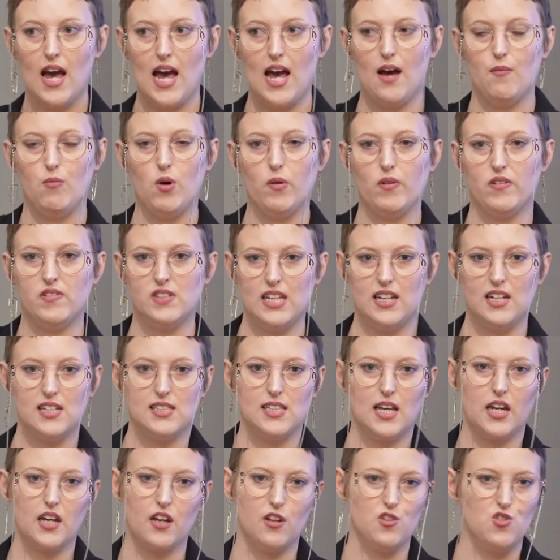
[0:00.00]
And what we've seen
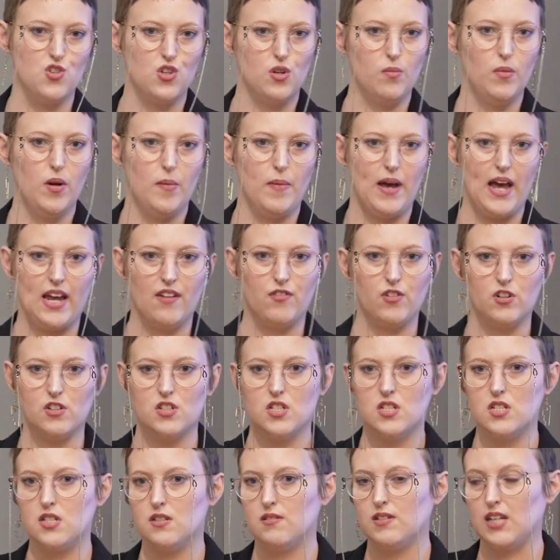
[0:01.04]
is that consumer behavior
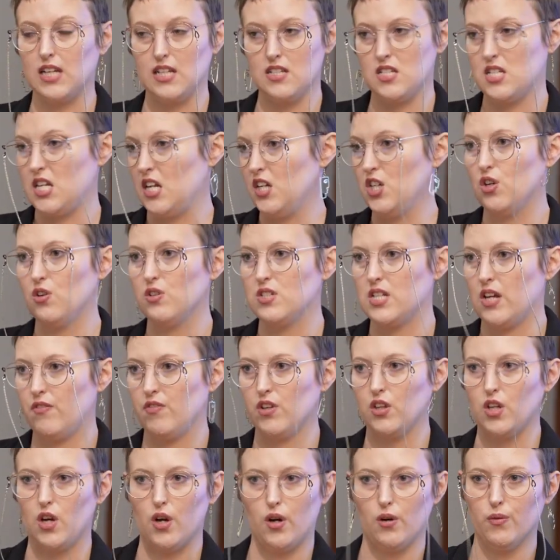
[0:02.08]
has continued,
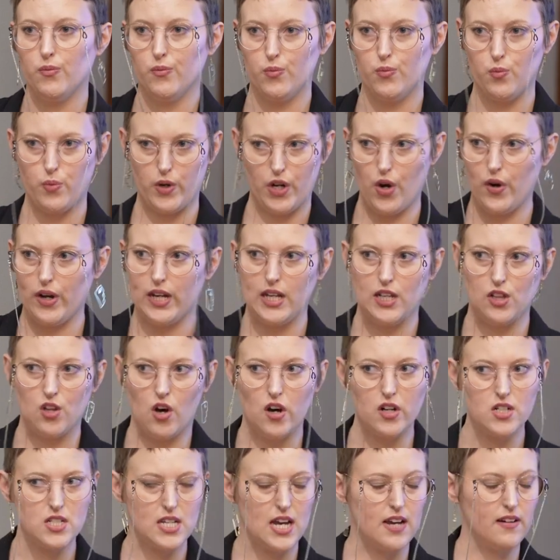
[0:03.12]
even though we're not in
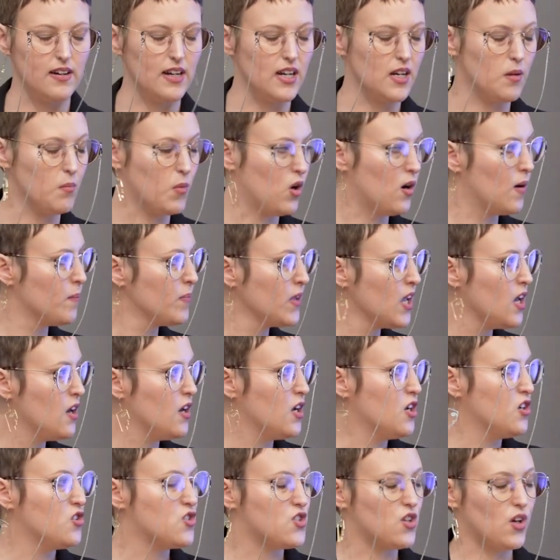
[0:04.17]
lockdown anymore.
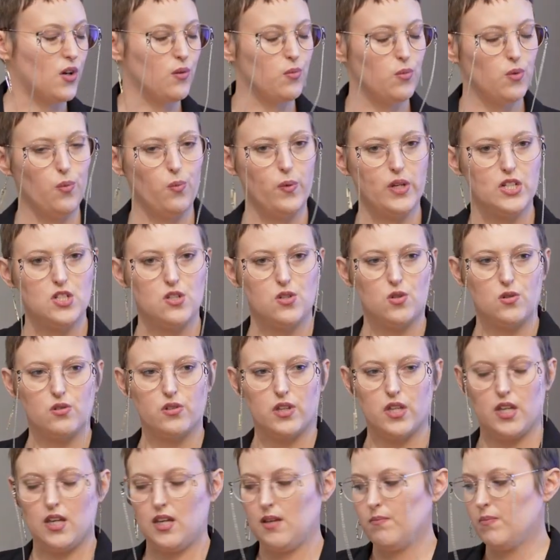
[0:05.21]
So we
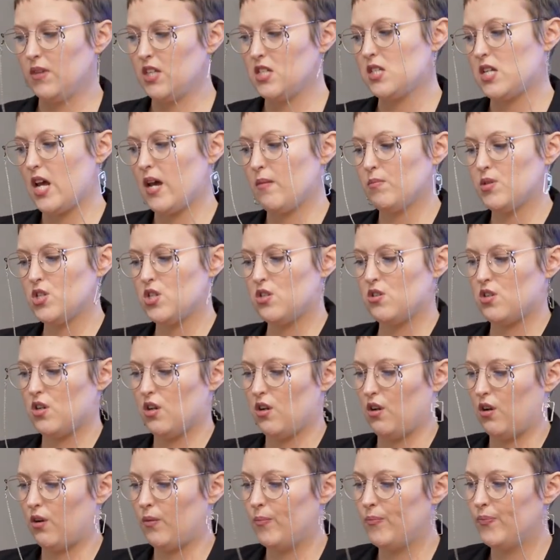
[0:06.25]
took the steps
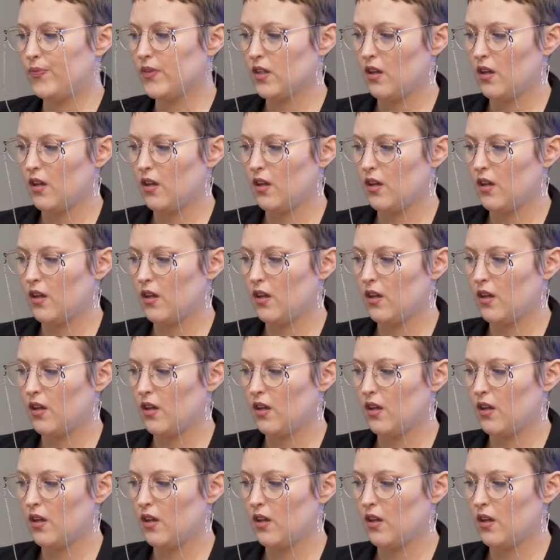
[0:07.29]
to